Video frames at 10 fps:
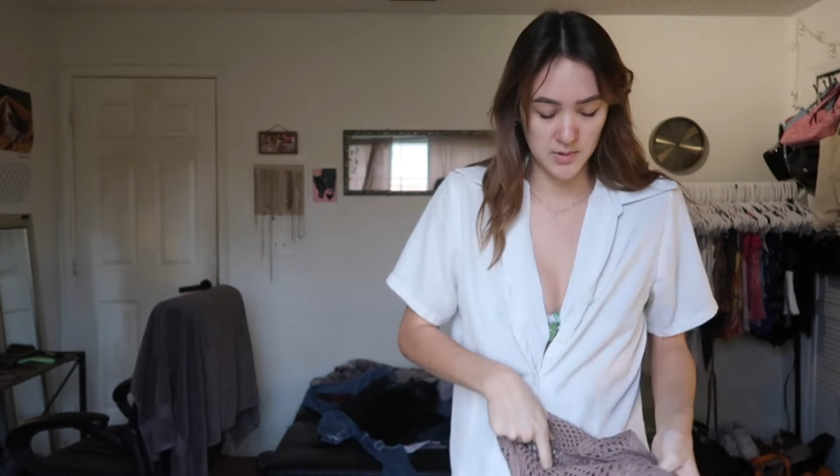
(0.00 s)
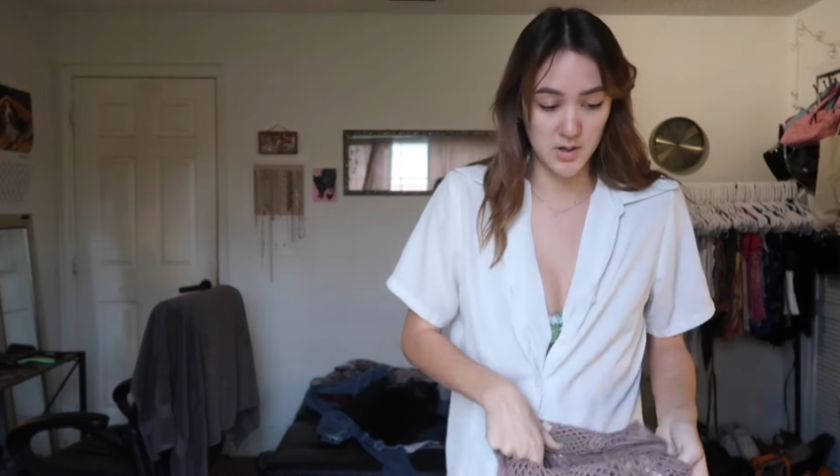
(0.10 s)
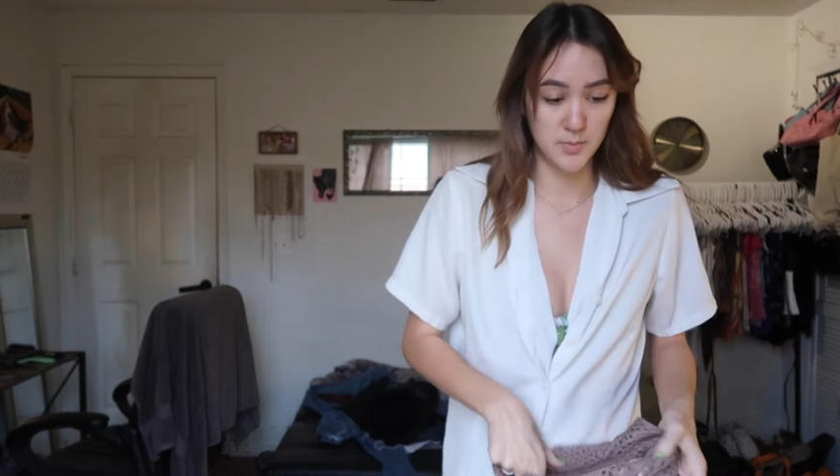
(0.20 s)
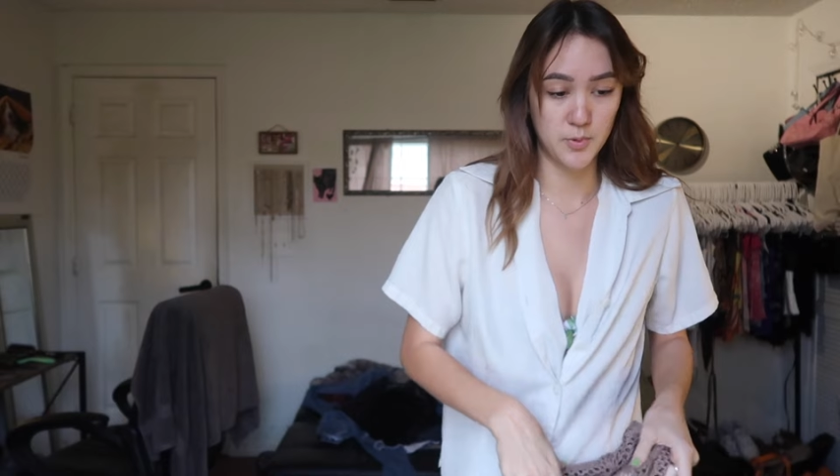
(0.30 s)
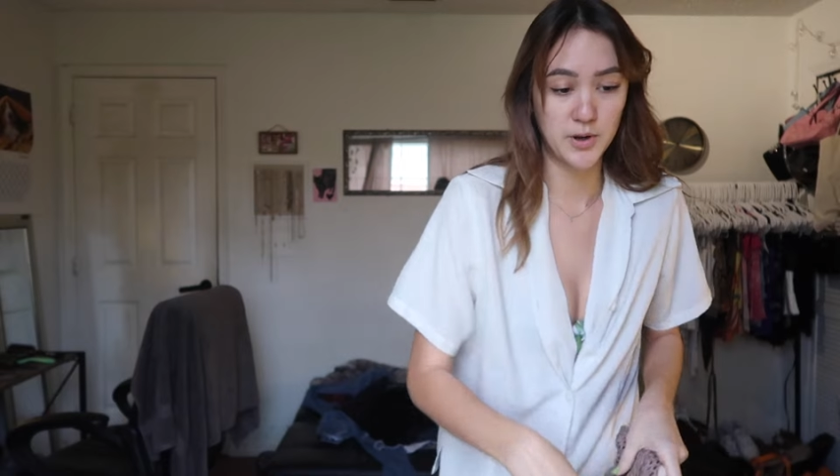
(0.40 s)
I'm
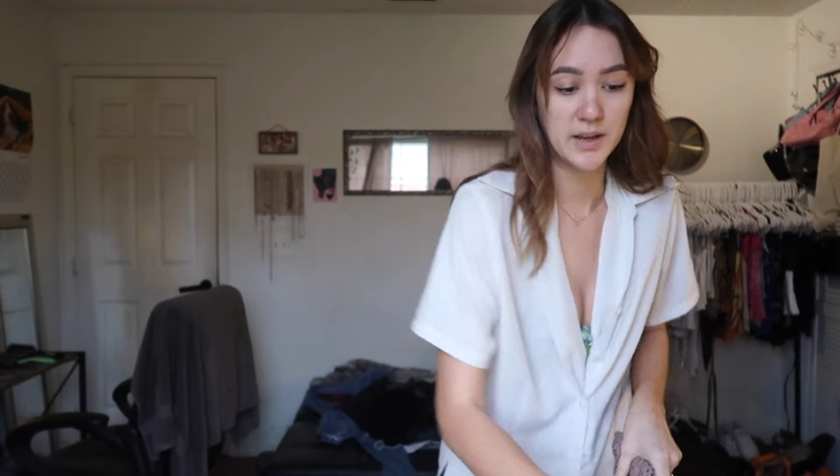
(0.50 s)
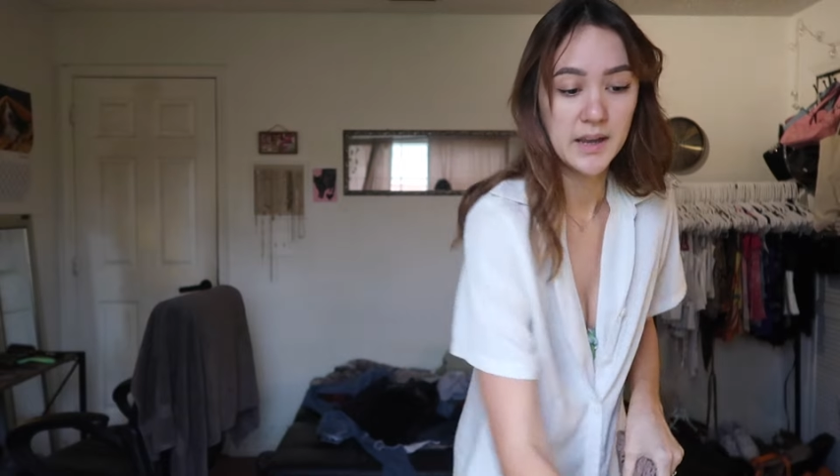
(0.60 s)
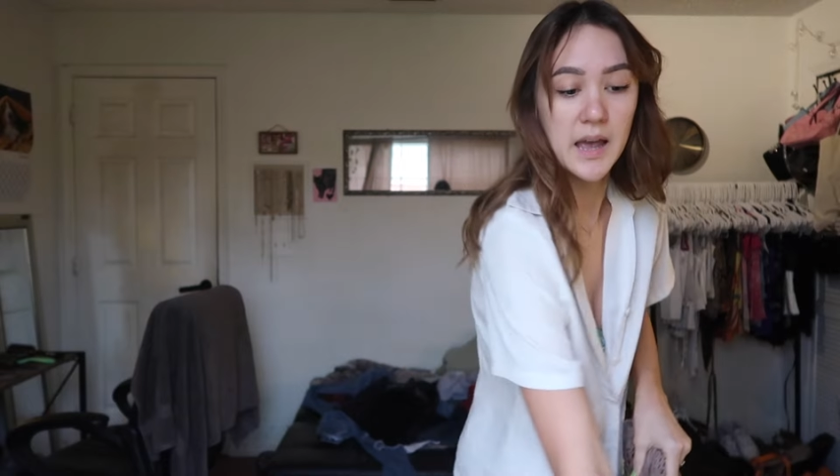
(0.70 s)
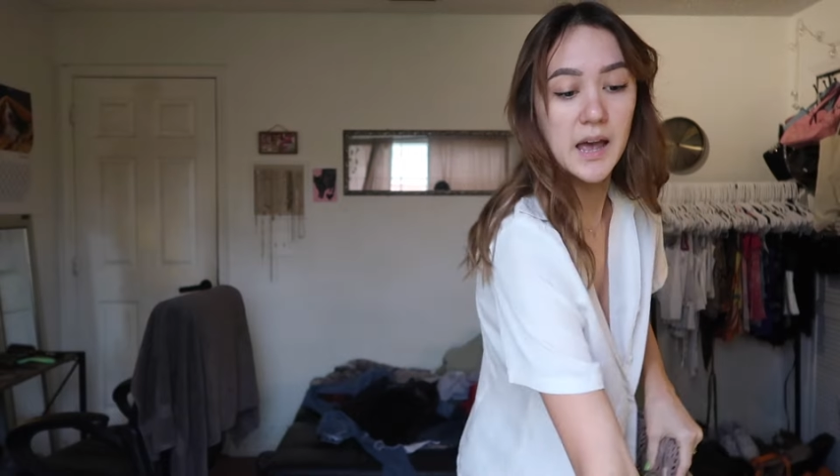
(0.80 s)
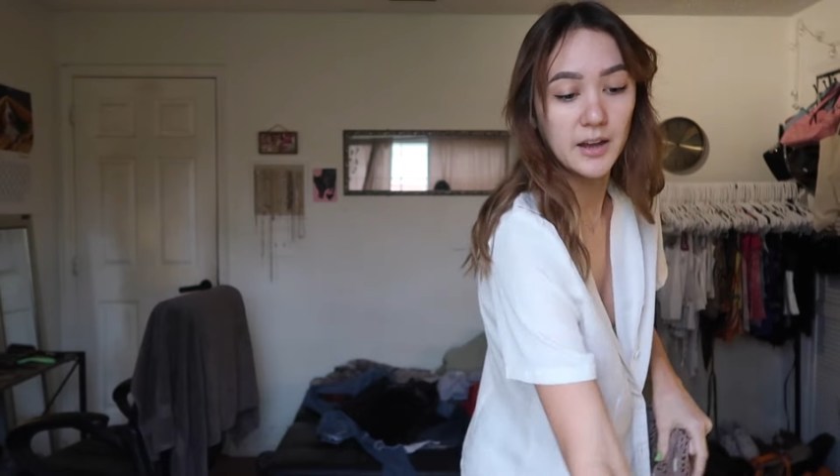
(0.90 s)
gonna bring
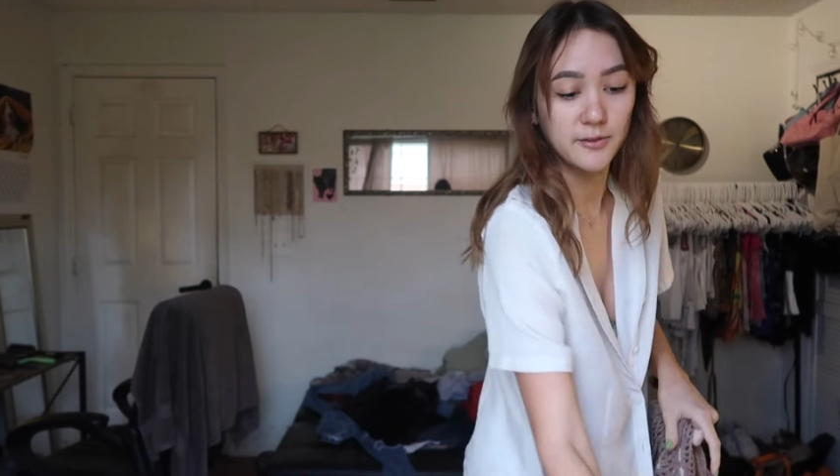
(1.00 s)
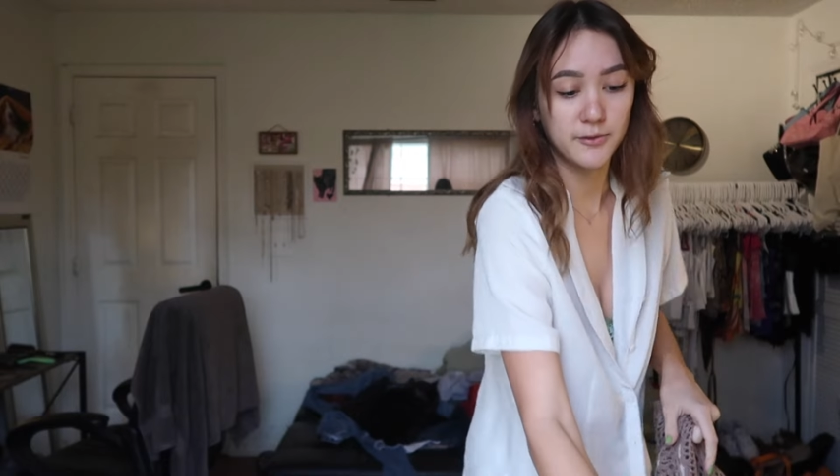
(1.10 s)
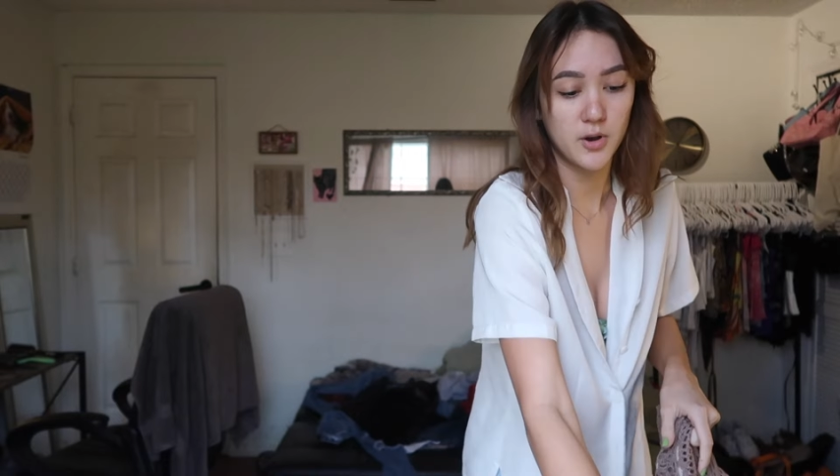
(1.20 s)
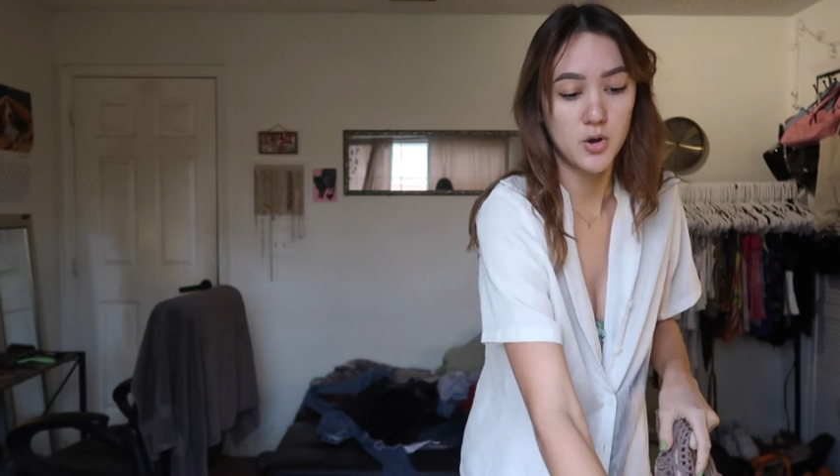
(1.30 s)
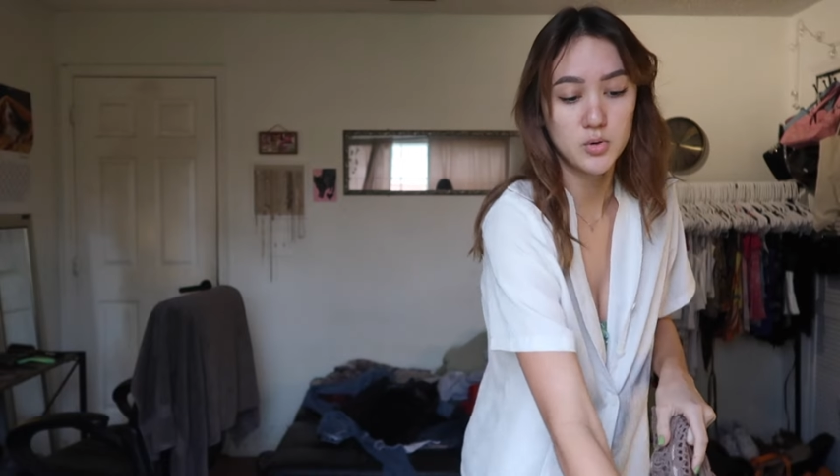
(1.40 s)

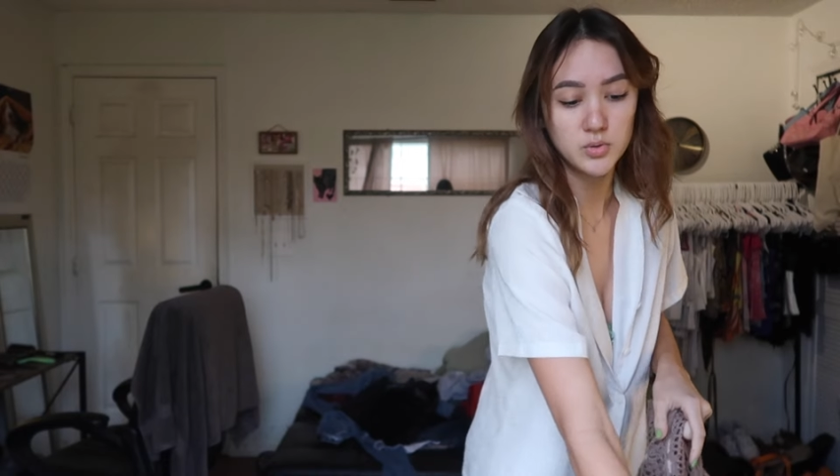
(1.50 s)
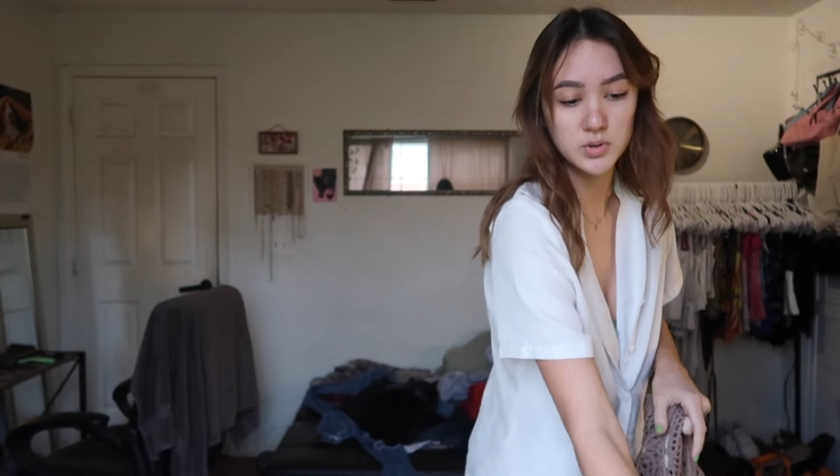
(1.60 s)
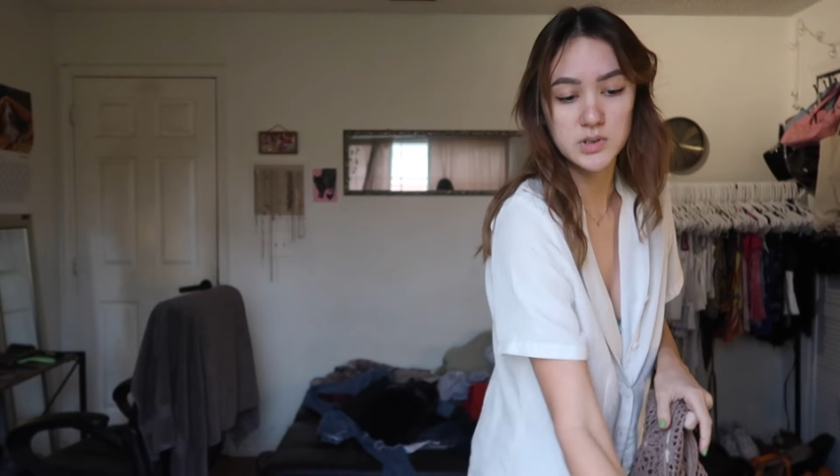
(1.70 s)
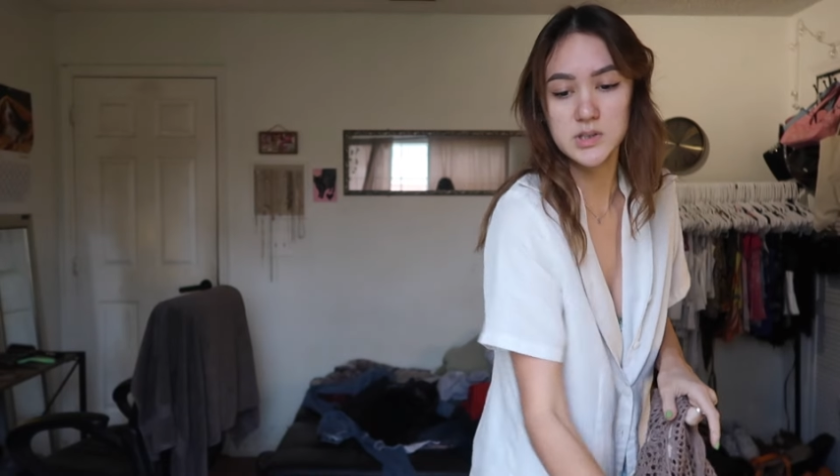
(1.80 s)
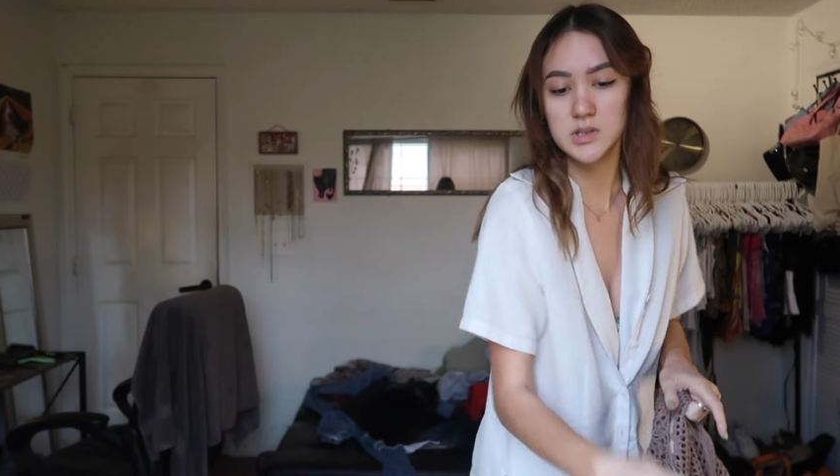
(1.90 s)

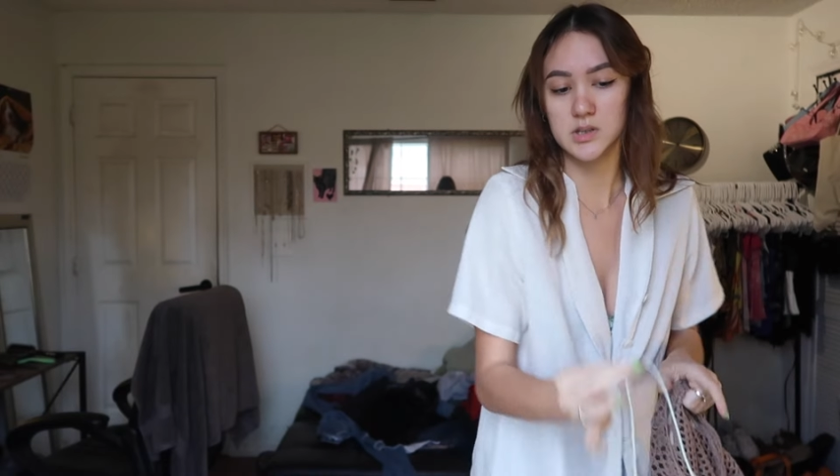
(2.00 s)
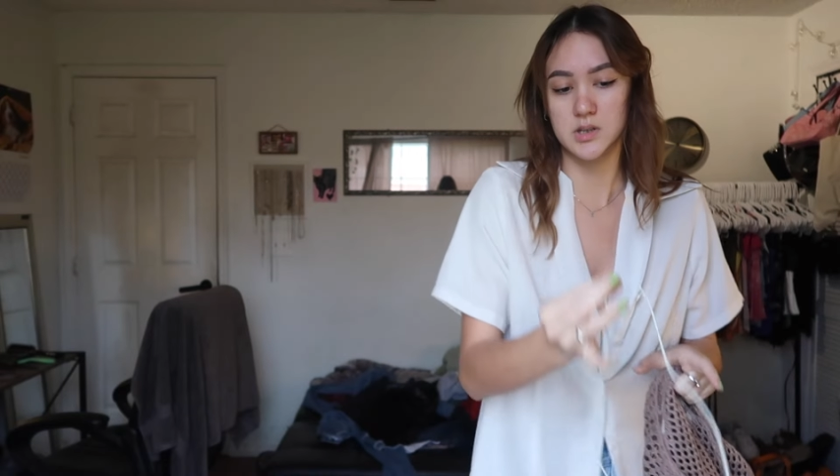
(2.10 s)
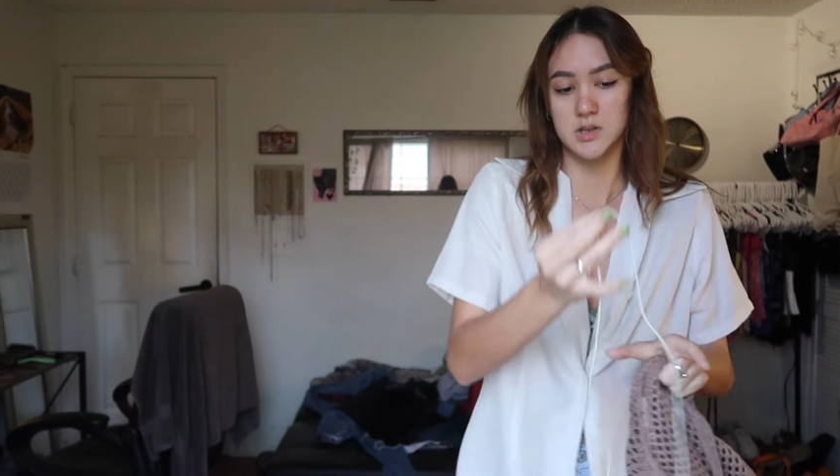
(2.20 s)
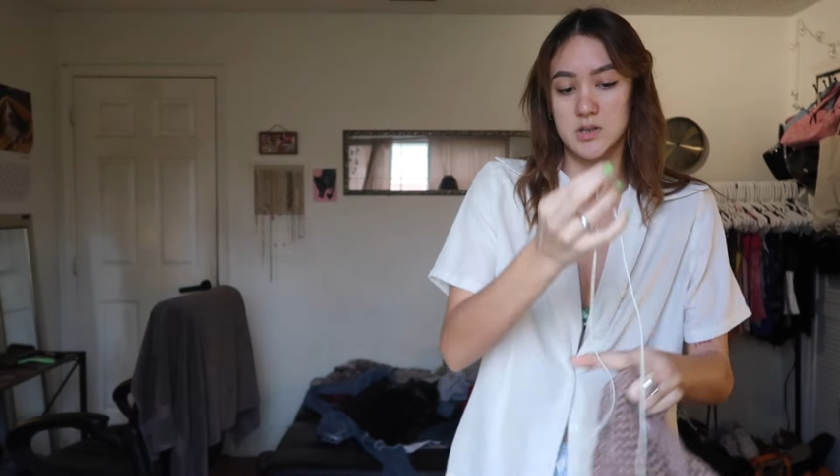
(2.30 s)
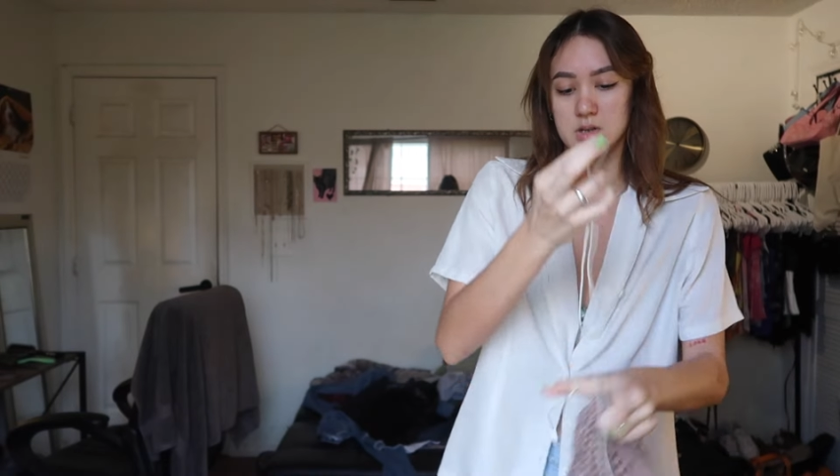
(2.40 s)
headphones.